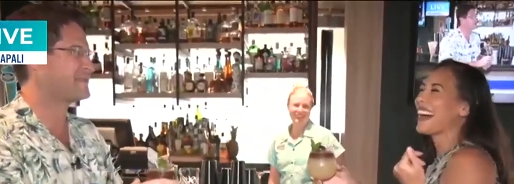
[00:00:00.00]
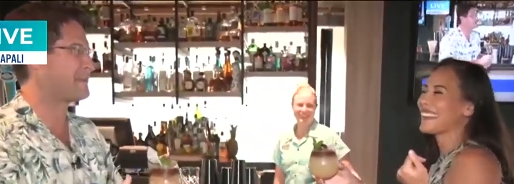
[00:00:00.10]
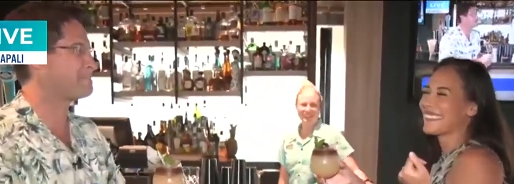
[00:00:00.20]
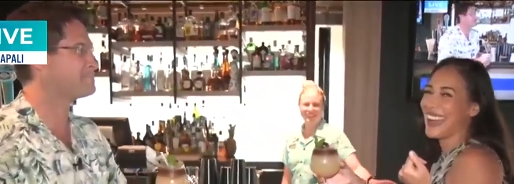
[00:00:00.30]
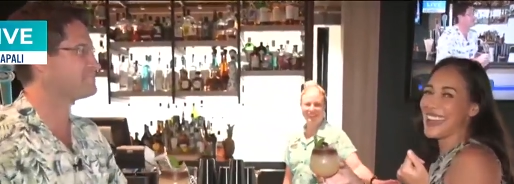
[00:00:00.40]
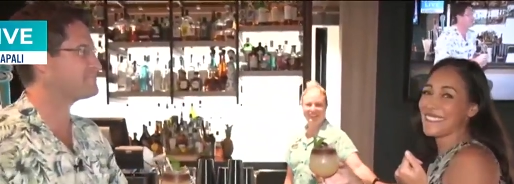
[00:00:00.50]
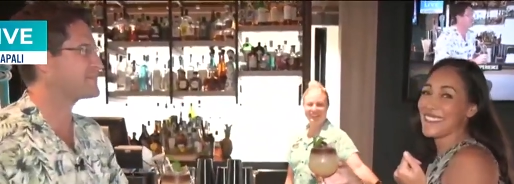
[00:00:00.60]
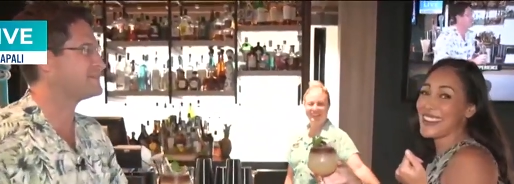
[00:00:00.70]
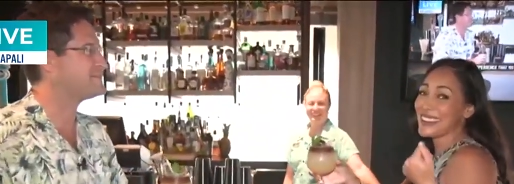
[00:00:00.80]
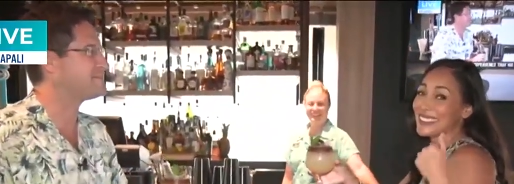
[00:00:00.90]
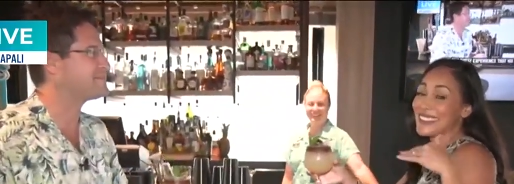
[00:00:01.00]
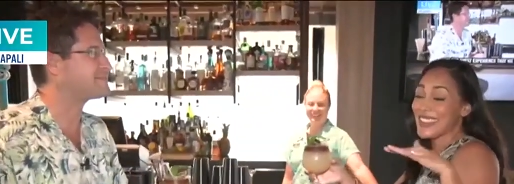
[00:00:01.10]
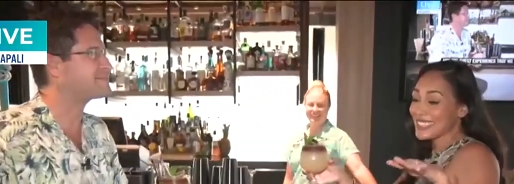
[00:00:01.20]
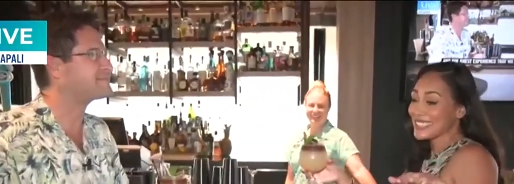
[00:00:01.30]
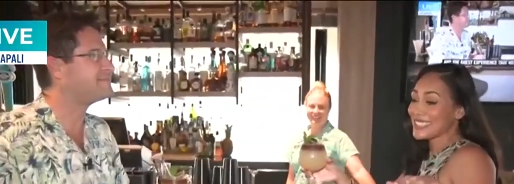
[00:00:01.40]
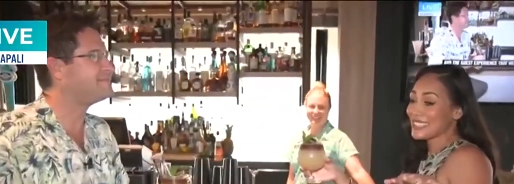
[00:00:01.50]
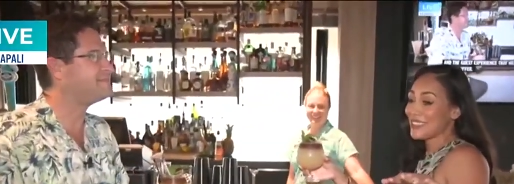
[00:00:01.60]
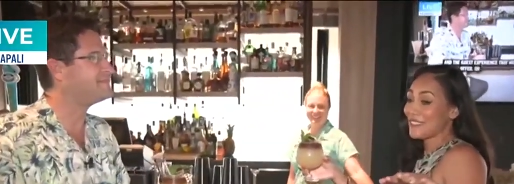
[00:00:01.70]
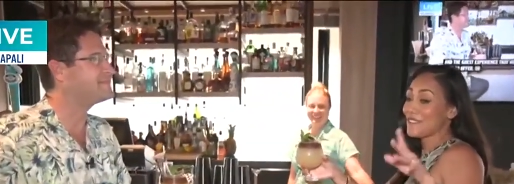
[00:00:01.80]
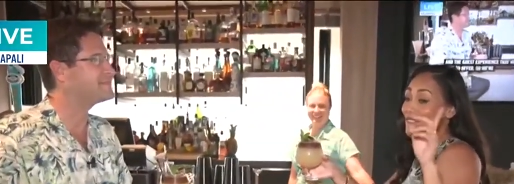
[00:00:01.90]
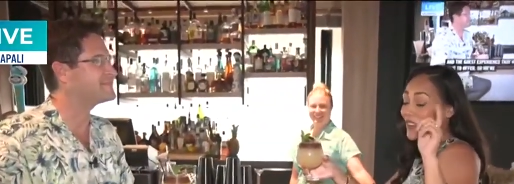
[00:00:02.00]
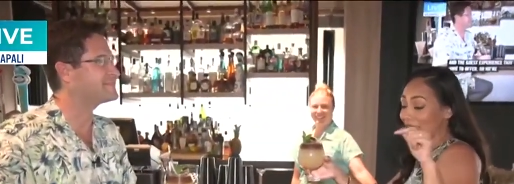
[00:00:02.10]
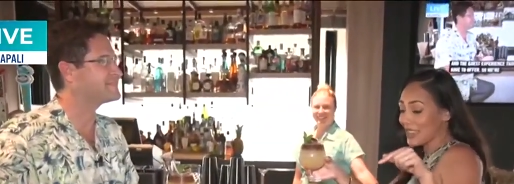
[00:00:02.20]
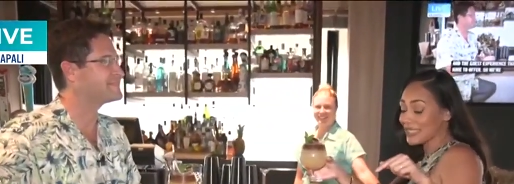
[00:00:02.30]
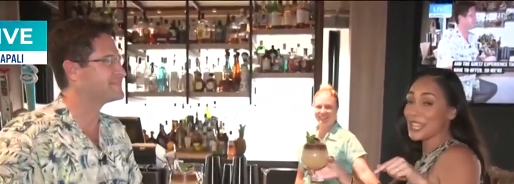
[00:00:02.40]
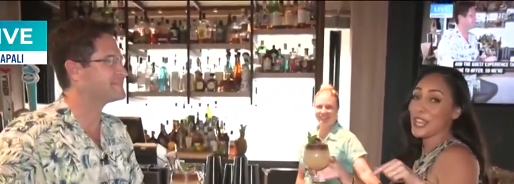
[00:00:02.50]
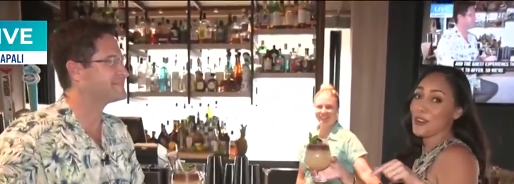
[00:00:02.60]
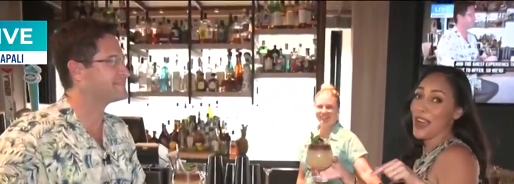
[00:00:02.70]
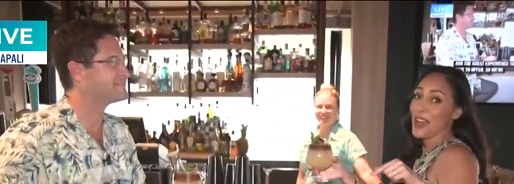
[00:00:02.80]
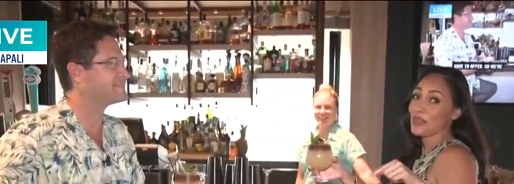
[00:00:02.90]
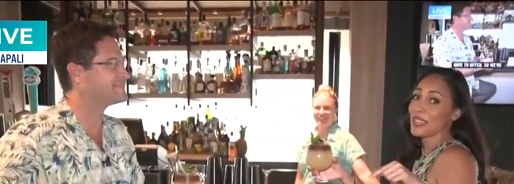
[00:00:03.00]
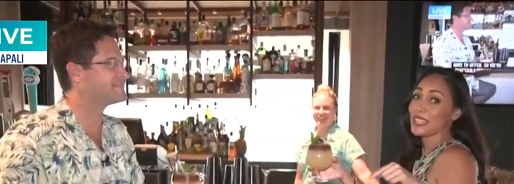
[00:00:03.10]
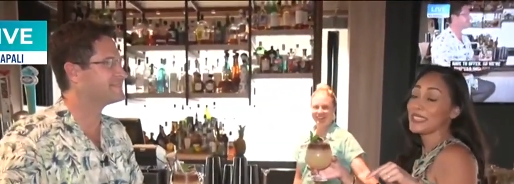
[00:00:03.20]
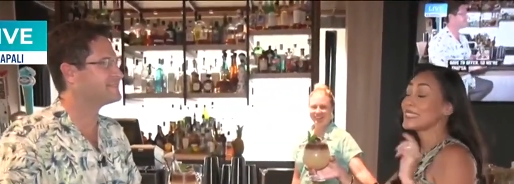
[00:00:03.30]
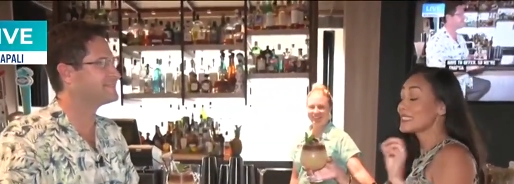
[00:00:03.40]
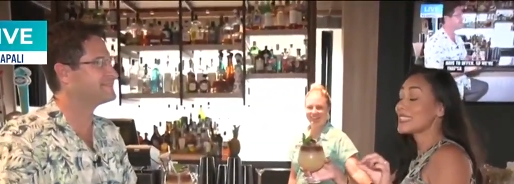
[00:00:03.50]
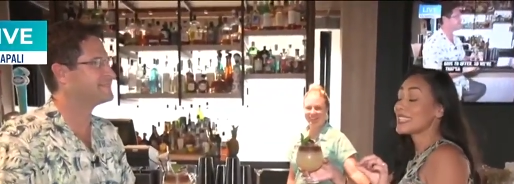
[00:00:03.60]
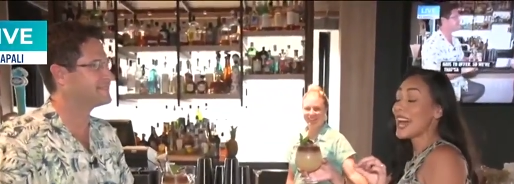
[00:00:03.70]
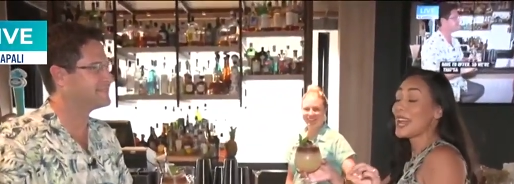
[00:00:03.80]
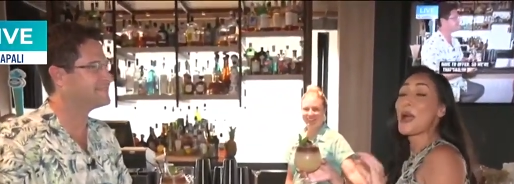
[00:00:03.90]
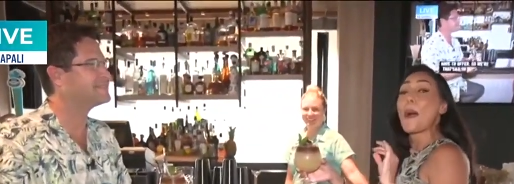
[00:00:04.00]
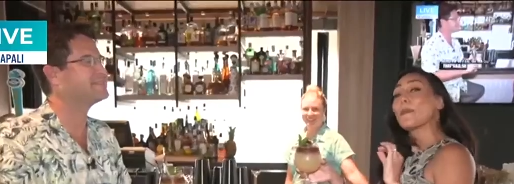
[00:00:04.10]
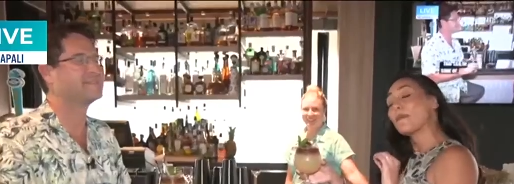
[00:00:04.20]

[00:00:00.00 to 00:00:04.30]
Speaker 1: All right. Well, that's going to do it for us here at the night.